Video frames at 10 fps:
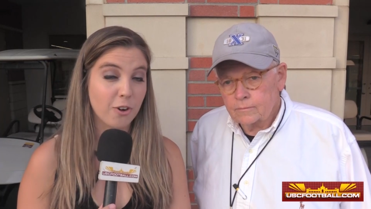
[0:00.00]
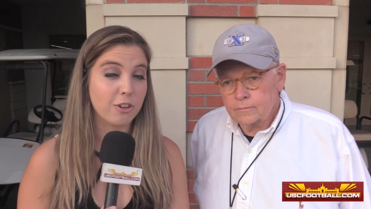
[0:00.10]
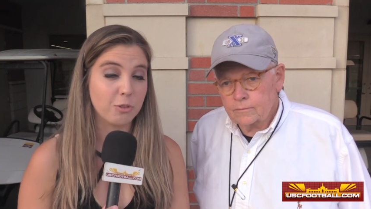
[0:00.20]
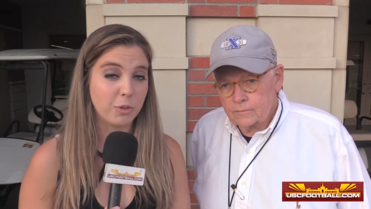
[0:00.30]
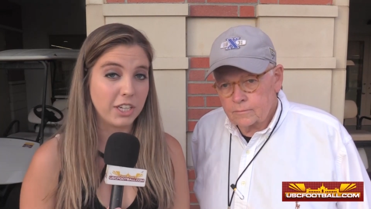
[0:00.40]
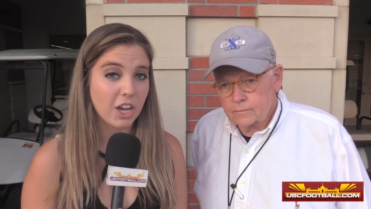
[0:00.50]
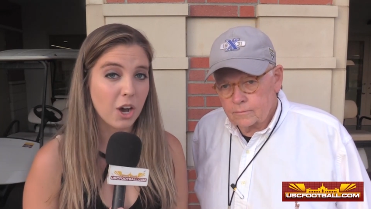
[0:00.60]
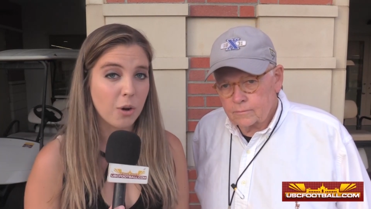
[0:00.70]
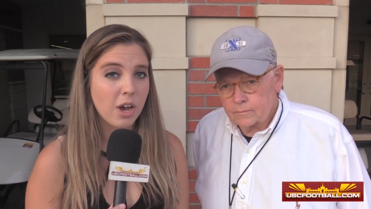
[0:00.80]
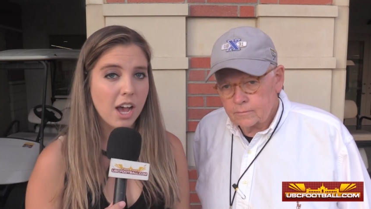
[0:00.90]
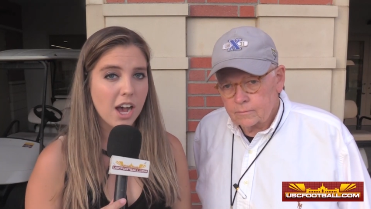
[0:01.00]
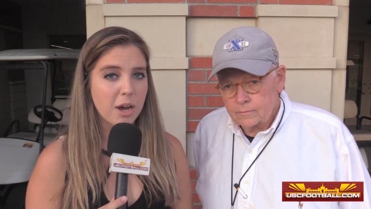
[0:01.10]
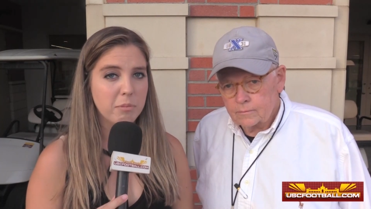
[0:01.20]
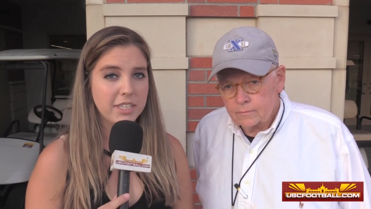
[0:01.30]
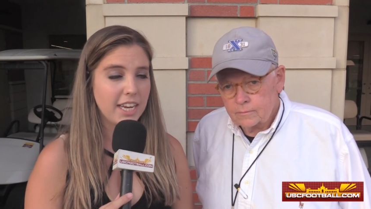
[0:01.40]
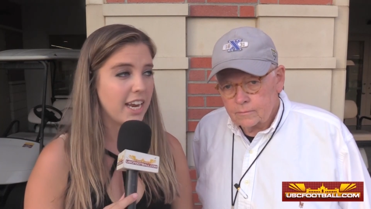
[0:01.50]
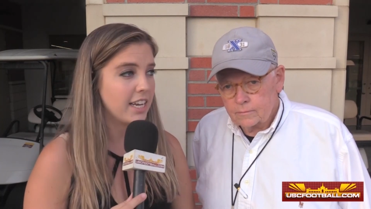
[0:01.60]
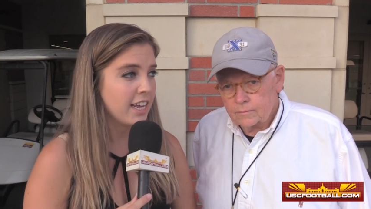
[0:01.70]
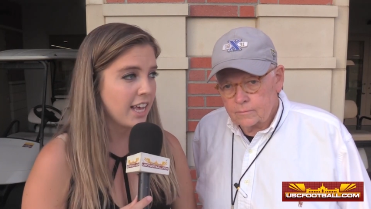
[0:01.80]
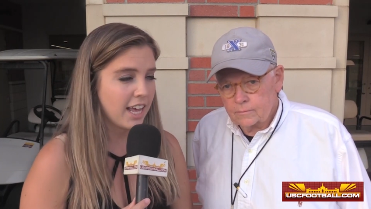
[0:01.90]
Speaker 1: far as we know. Uh, but Dan,
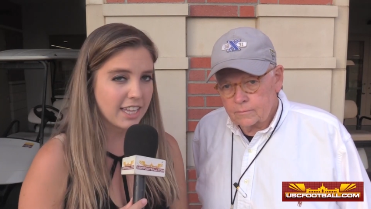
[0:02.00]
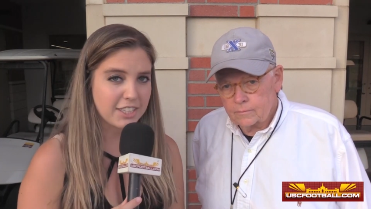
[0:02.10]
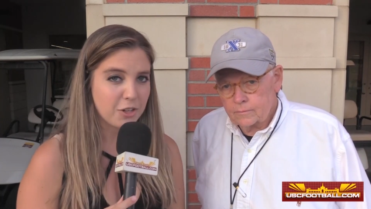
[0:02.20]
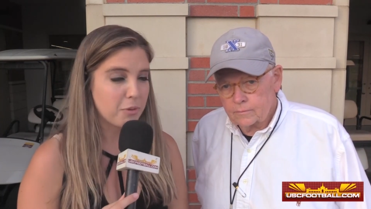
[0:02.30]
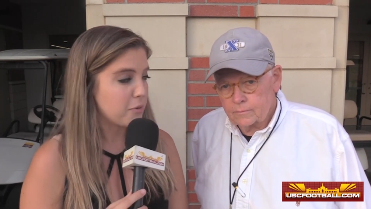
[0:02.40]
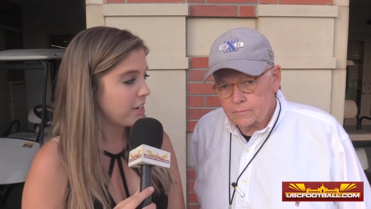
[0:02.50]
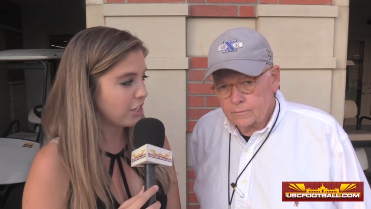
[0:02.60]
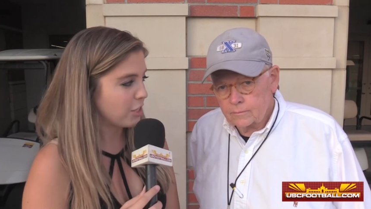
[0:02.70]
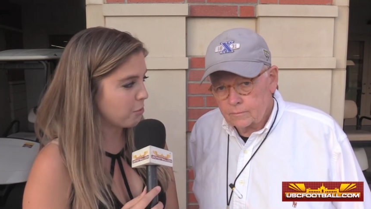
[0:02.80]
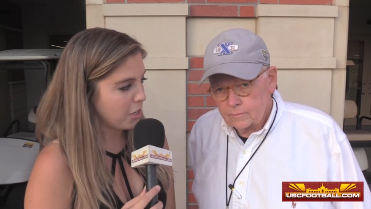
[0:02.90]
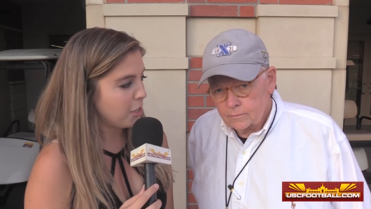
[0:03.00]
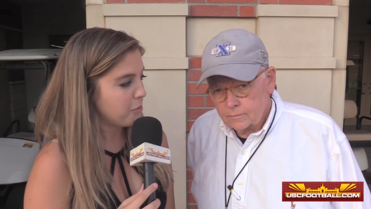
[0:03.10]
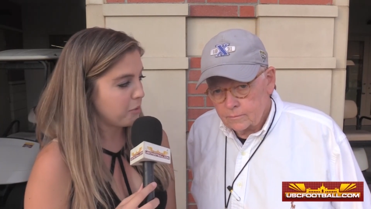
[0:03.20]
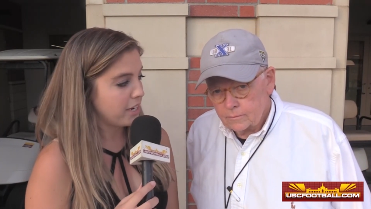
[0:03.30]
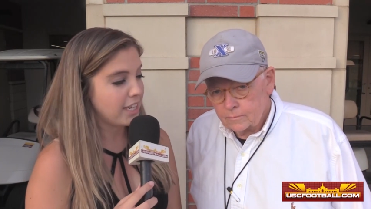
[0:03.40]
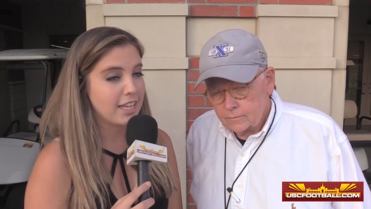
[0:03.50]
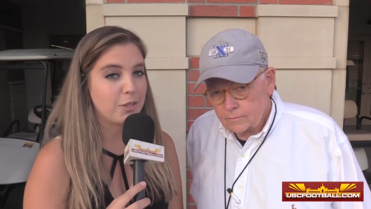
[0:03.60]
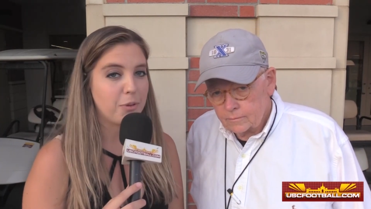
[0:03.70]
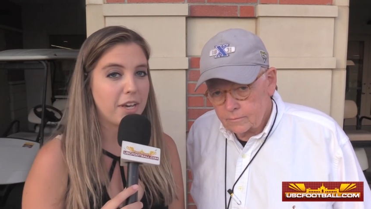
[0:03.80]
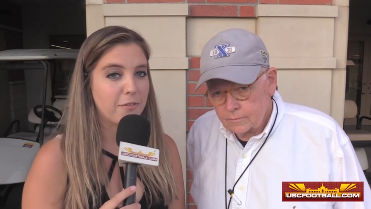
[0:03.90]
let's go to predictions. What are you predicting
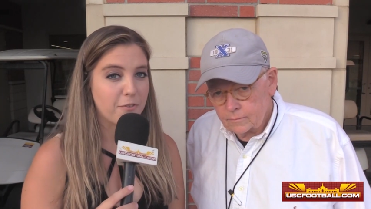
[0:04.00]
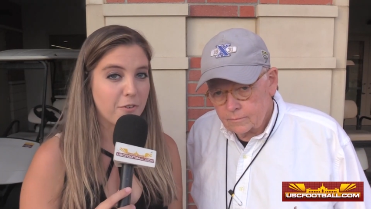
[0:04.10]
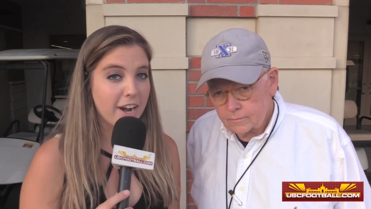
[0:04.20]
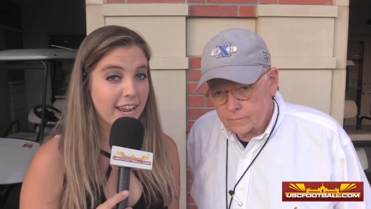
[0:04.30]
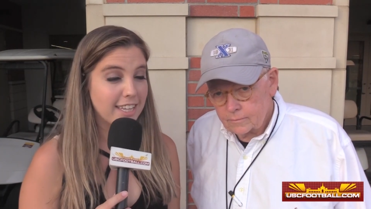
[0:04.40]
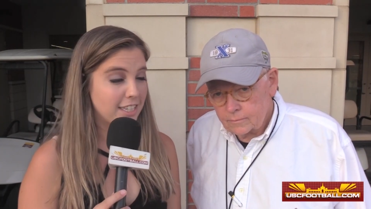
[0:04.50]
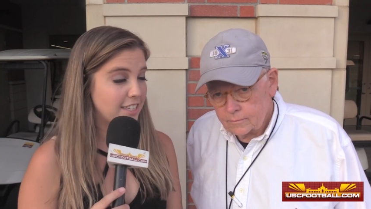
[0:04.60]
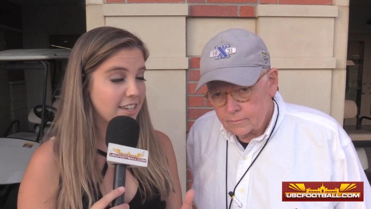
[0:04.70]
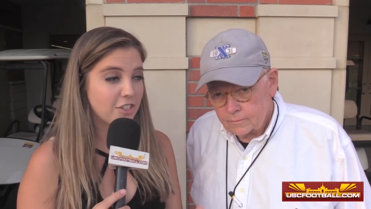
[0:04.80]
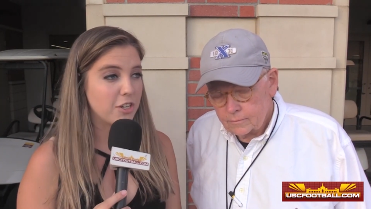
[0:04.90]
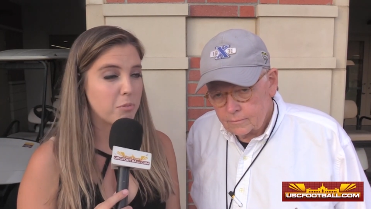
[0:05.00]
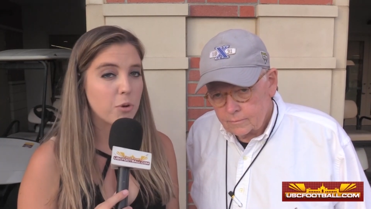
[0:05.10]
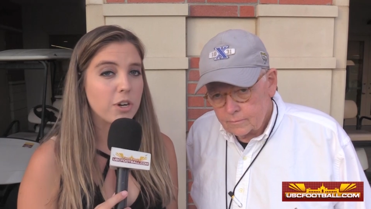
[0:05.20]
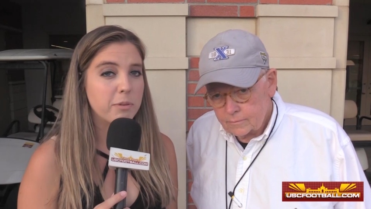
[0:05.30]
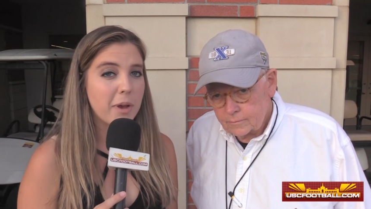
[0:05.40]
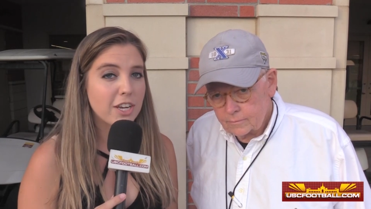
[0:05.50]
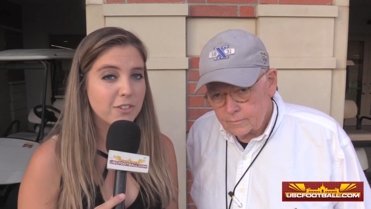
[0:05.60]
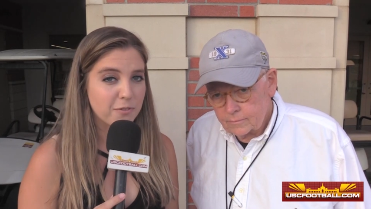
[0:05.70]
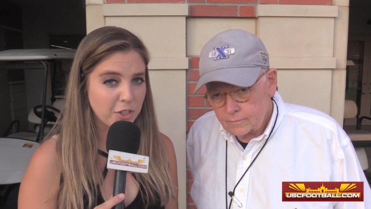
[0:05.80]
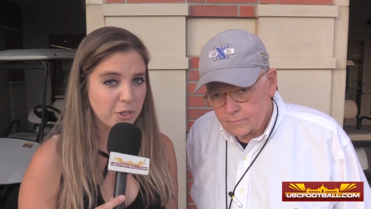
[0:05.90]
this week for Friday? It's a, such an important
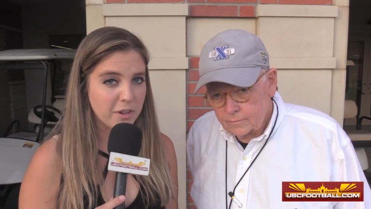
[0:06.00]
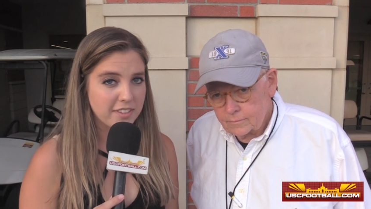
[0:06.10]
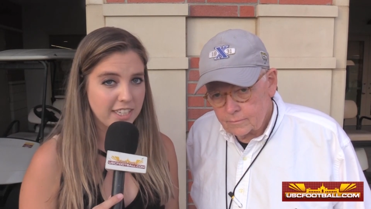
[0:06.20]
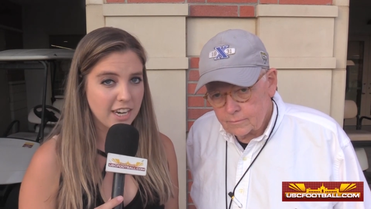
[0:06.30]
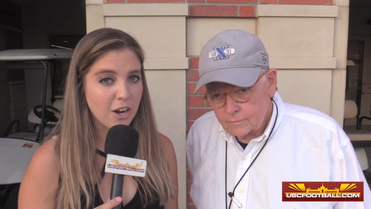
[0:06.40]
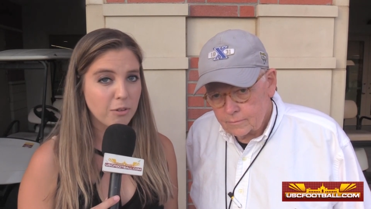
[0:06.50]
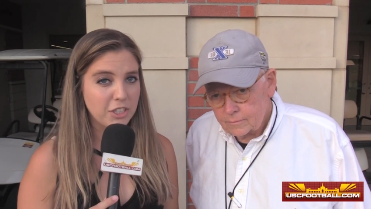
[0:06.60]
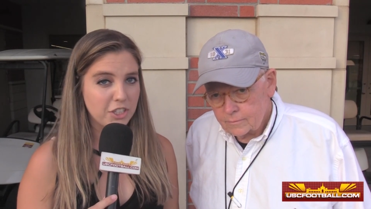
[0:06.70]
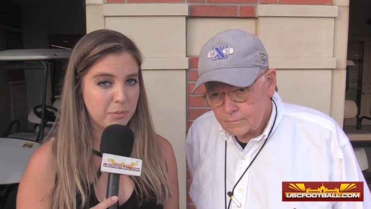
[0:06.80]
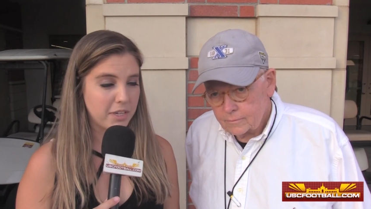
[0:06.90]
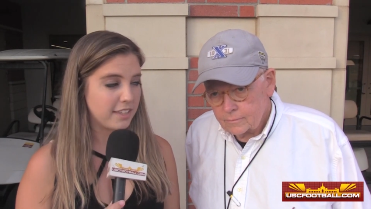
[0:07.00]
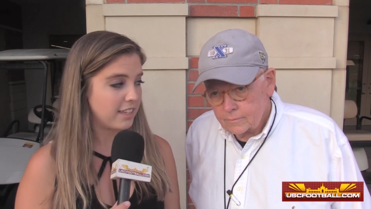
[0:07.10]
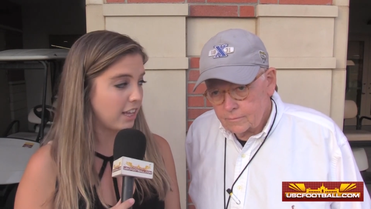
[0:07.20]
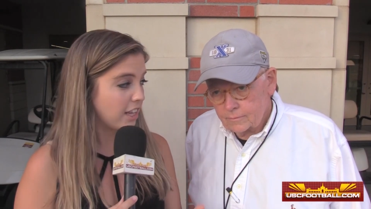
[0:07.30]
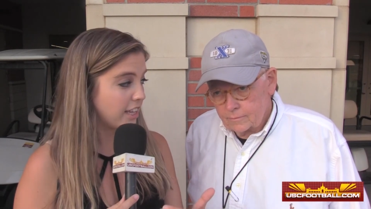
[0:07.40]
matchup for USC, not only just because they,